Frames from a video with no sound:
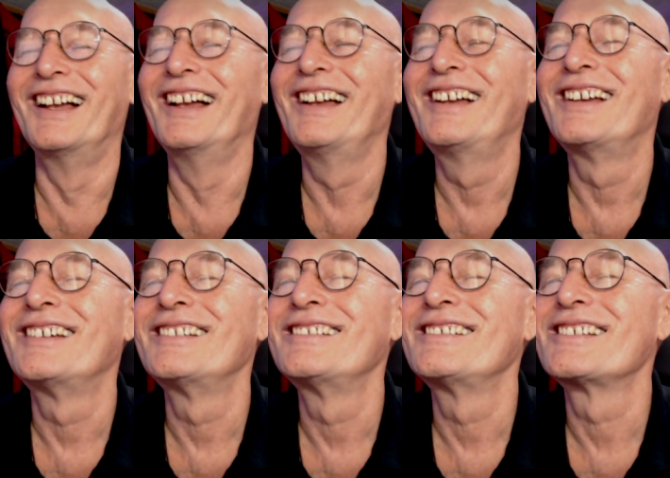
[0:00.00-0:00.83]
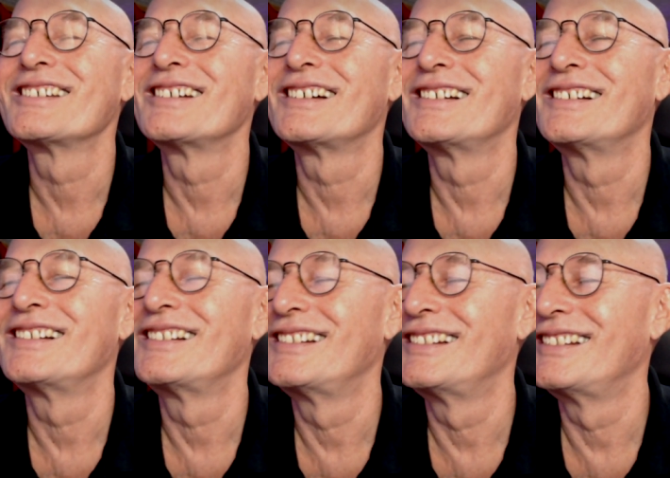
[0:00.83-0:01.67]
And uh,
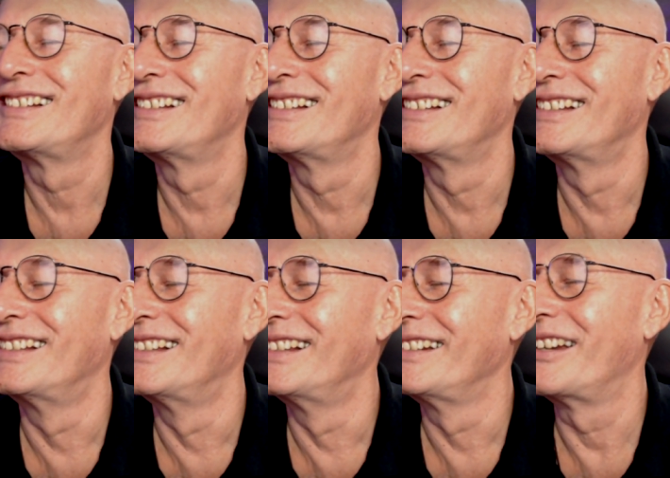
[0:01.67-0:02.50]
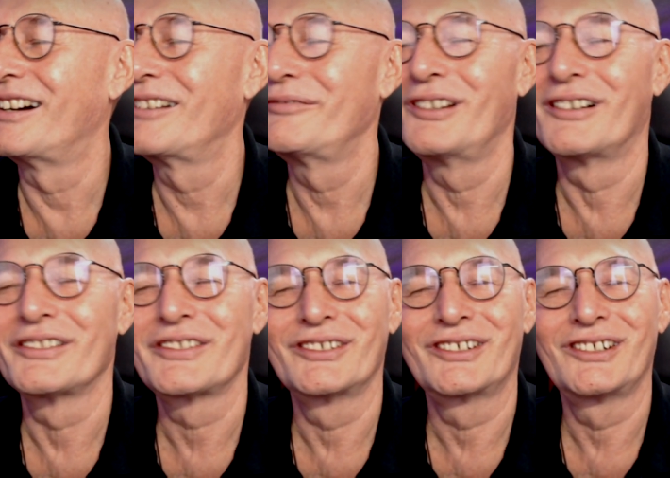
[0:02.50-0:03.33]
now we
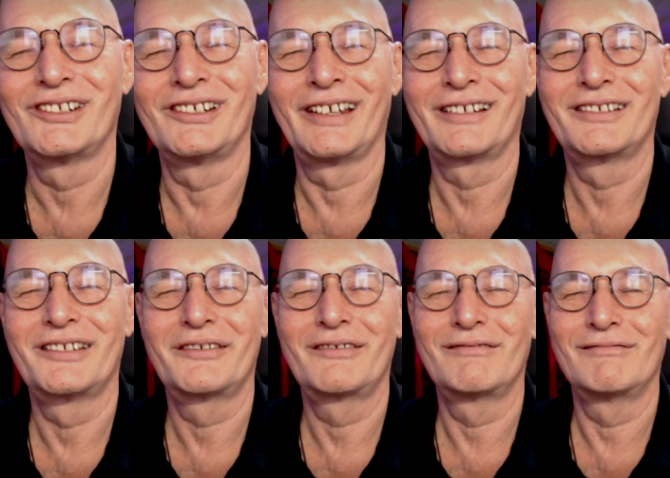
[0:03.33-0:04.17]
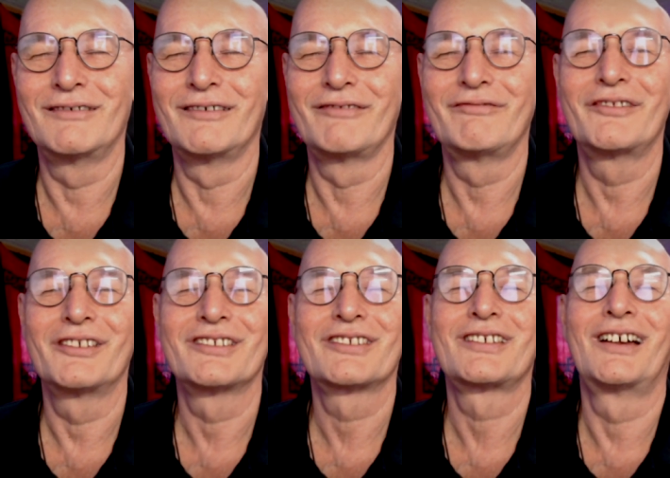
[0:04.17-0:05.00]
also connect to the
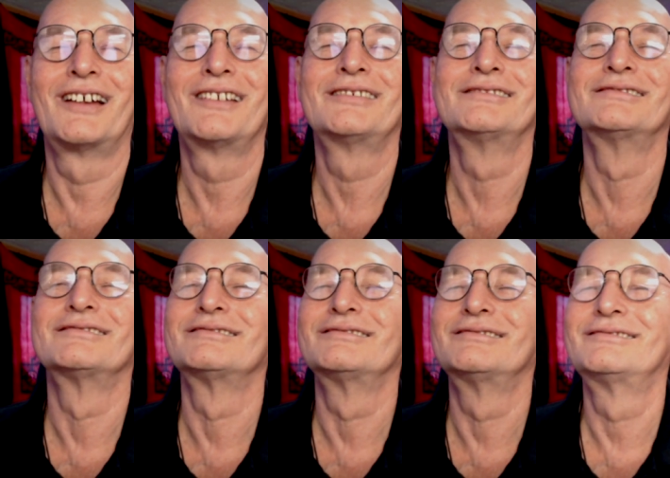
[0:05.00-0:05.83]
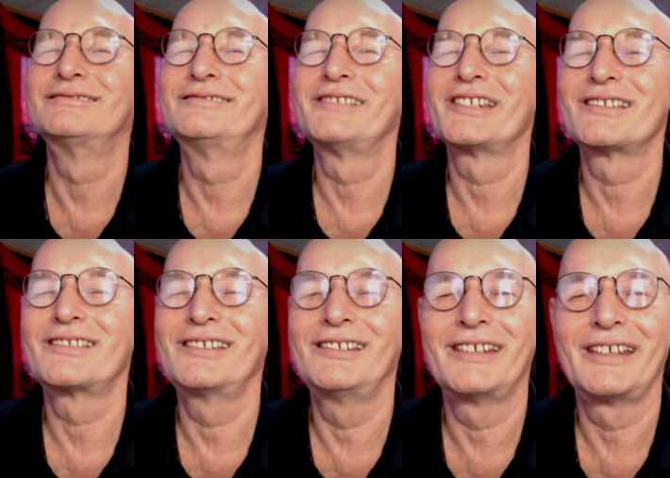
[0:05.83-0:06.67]
sun. Mm -hmm. Just
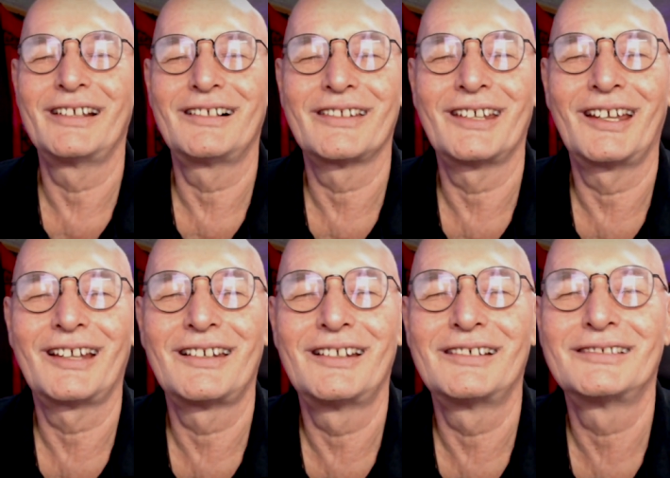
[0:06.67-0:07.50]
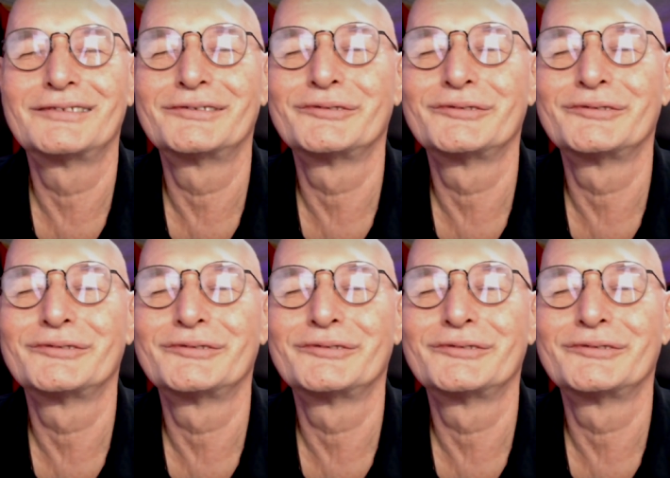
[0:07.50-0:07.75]
inhale that love